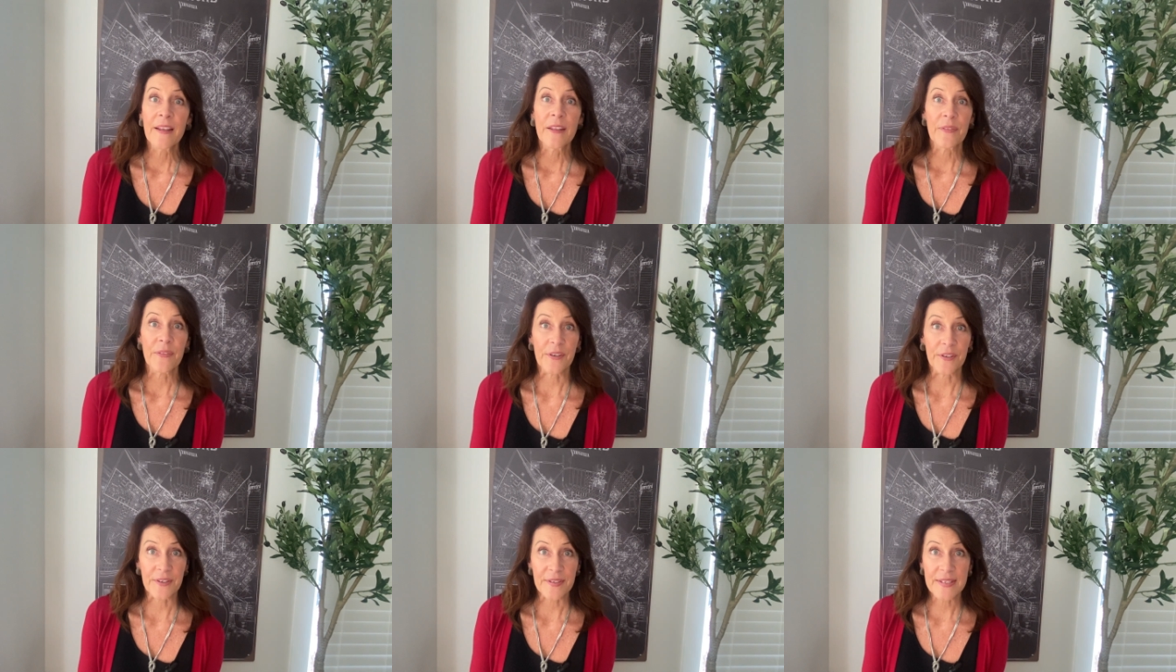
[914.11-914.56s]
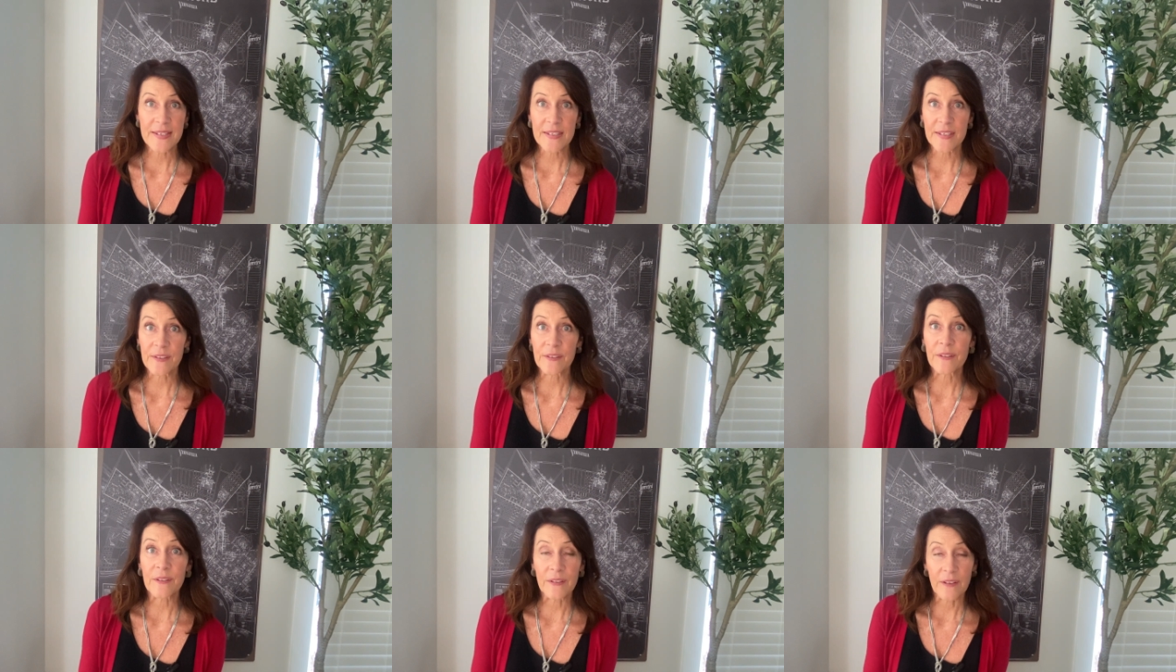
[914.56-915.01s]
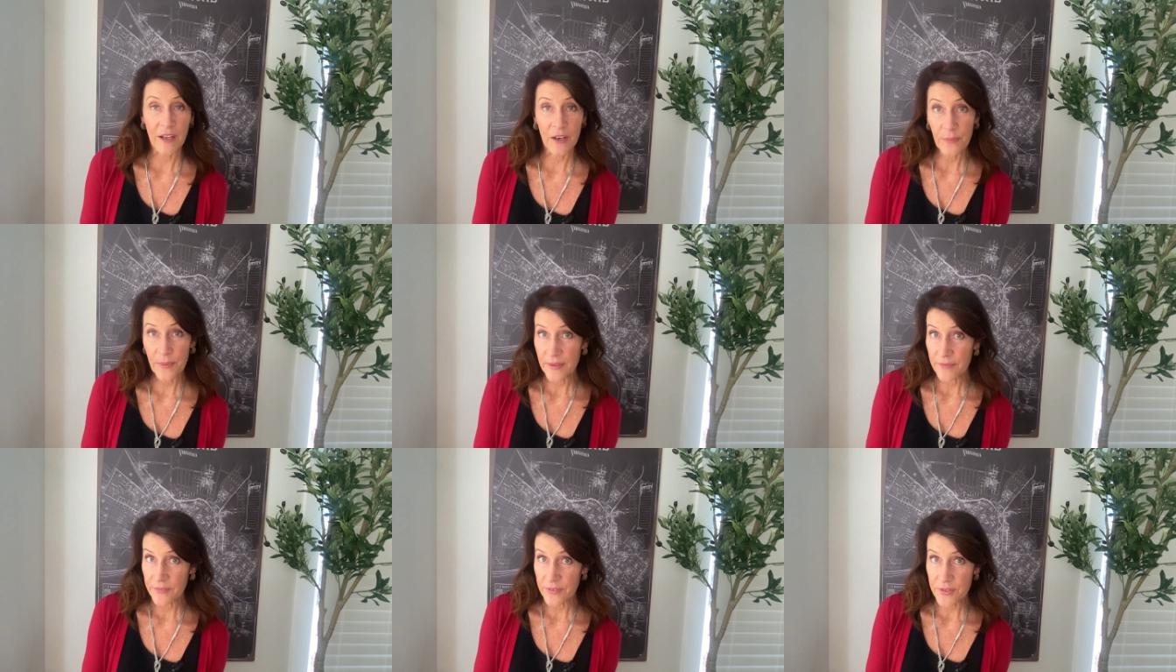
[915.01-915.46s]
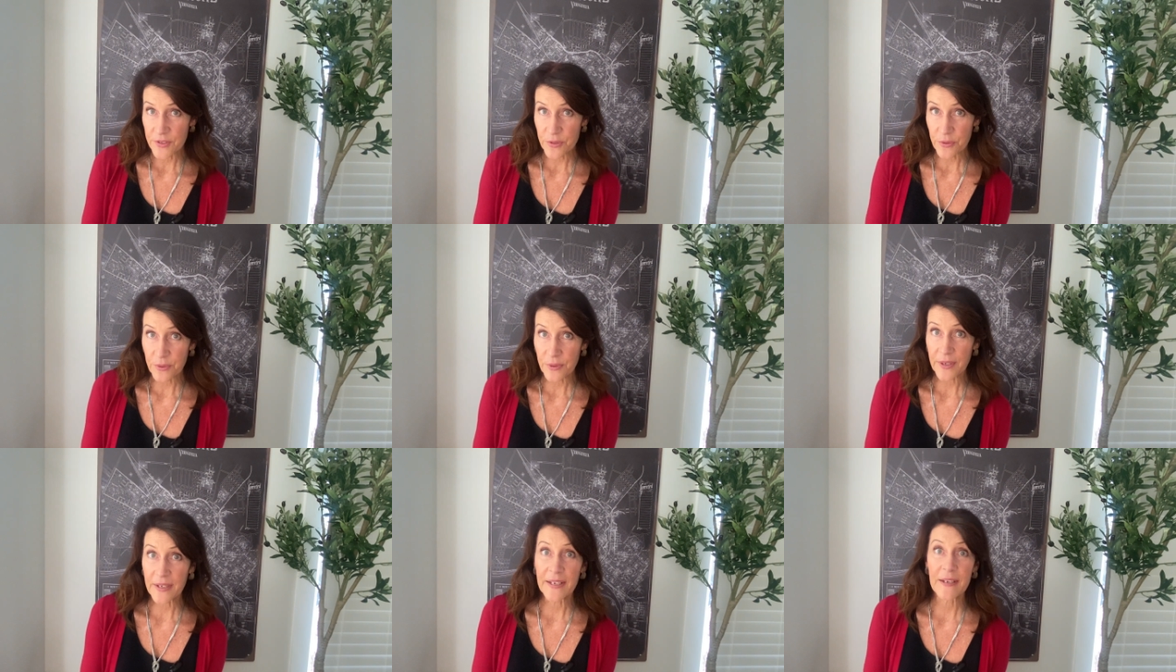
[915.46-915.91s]
There is still low
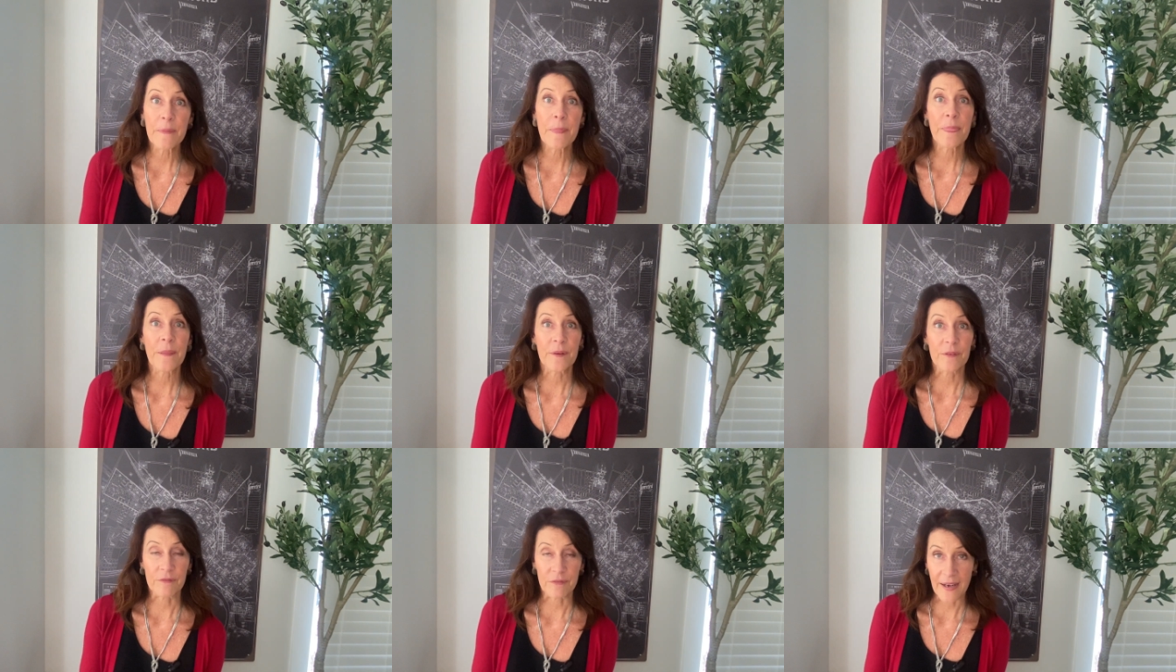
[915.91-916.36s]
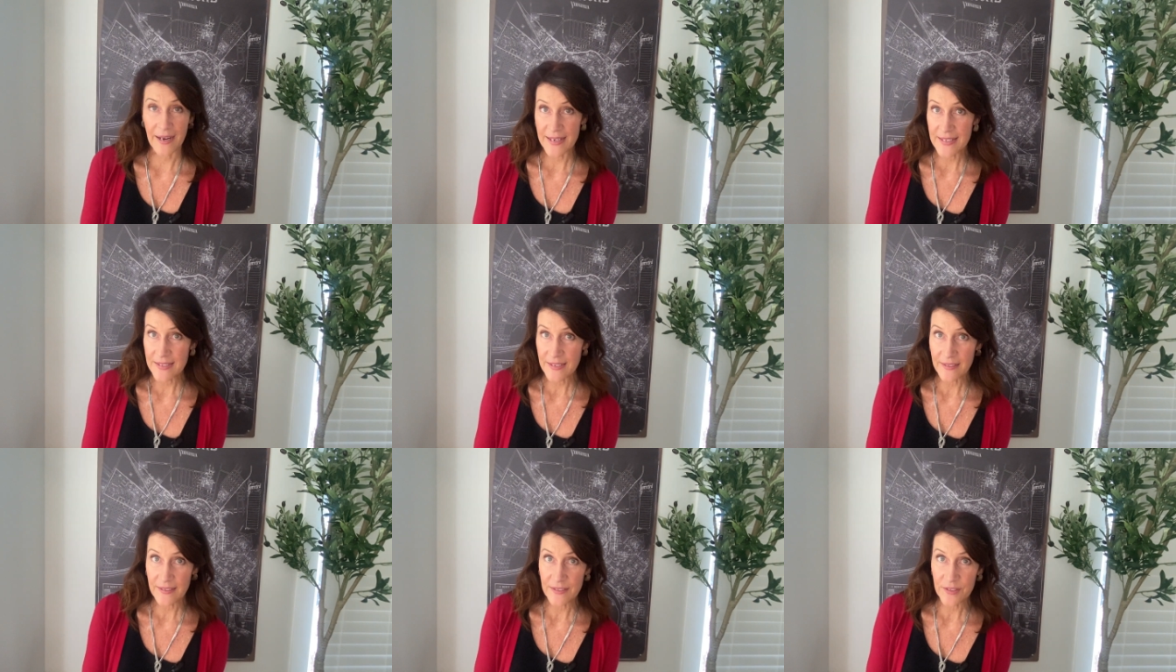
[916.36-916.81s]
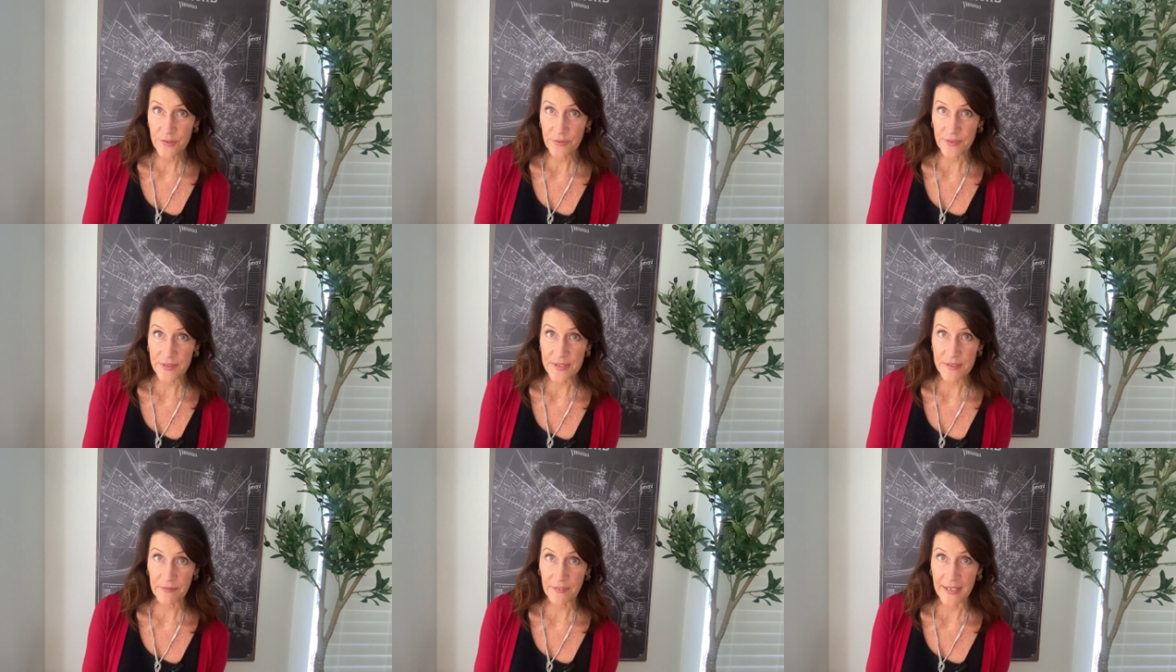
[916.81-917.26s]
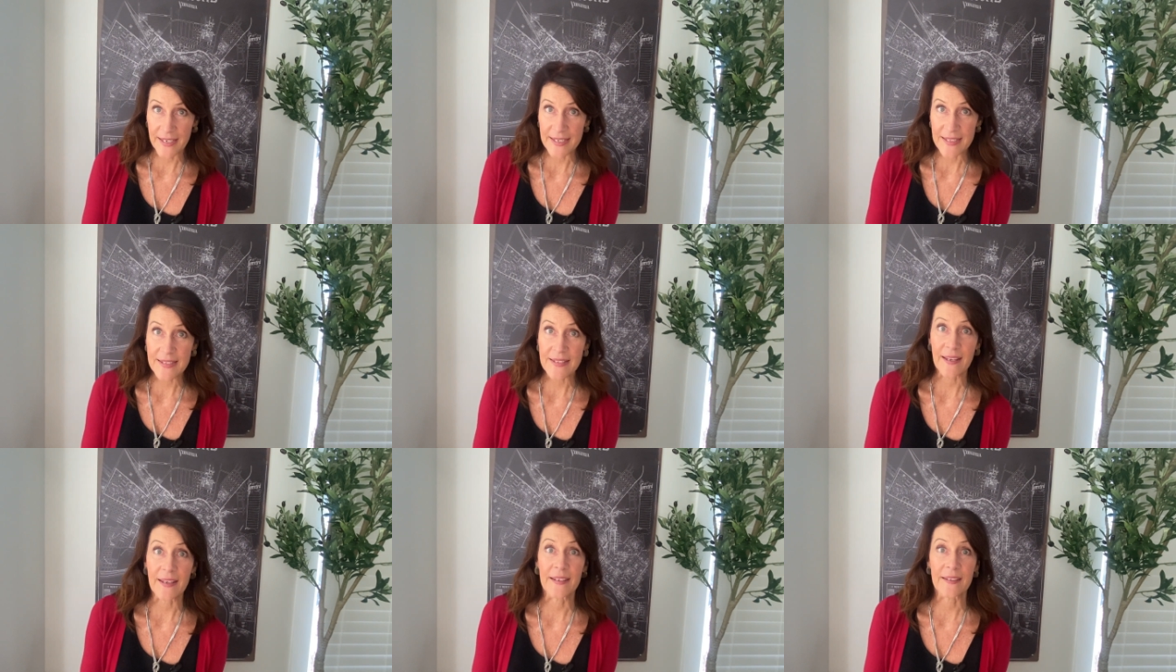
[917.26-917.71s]
inventory, rising interest
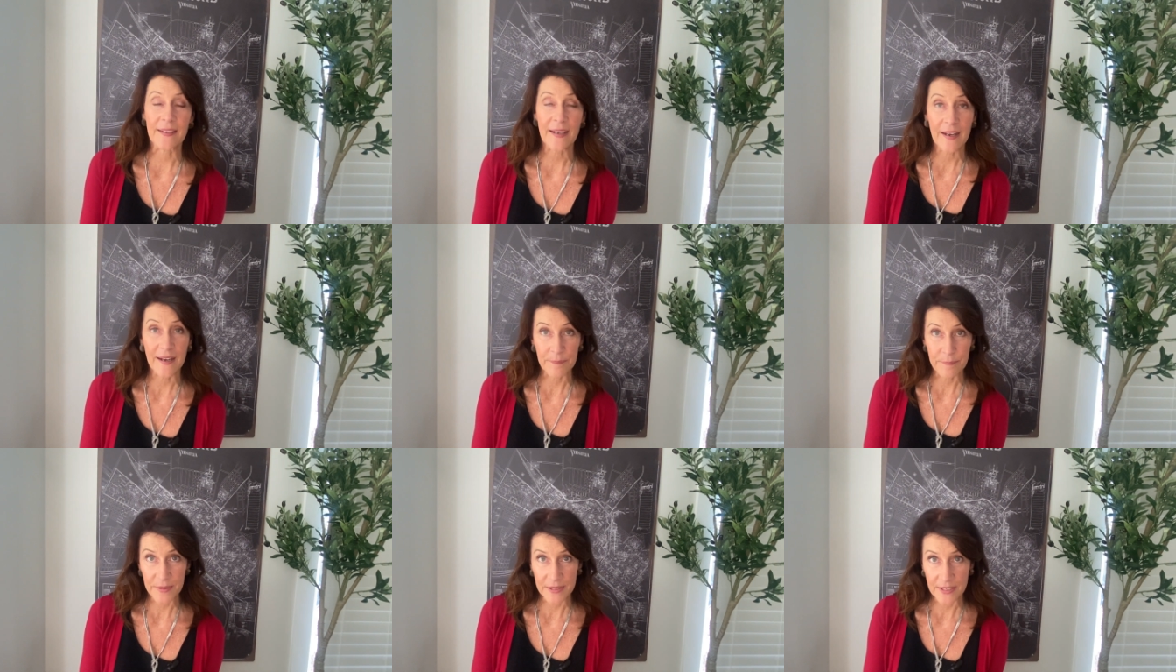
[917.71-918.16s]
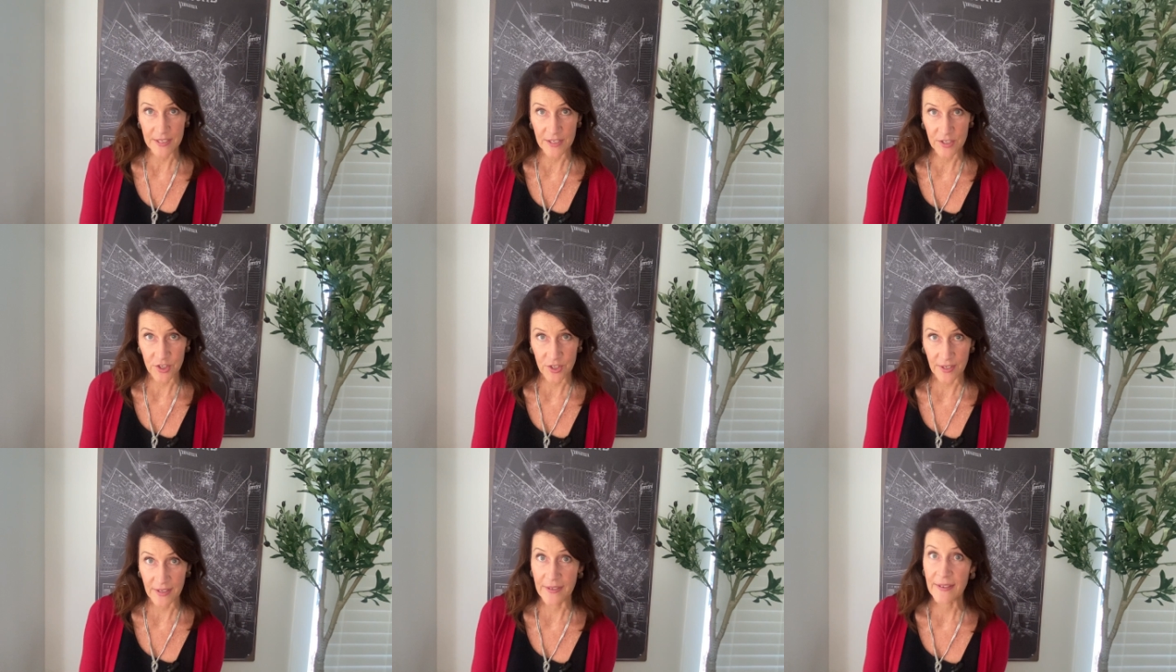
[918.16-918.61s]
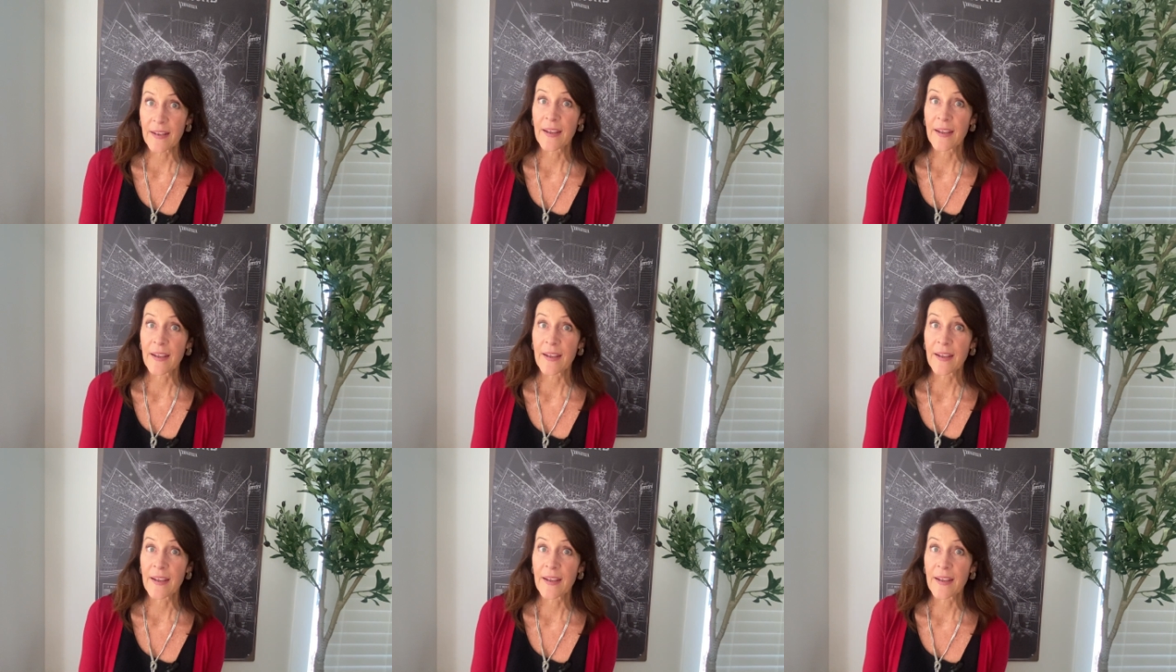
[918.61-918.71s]
rates, and competition.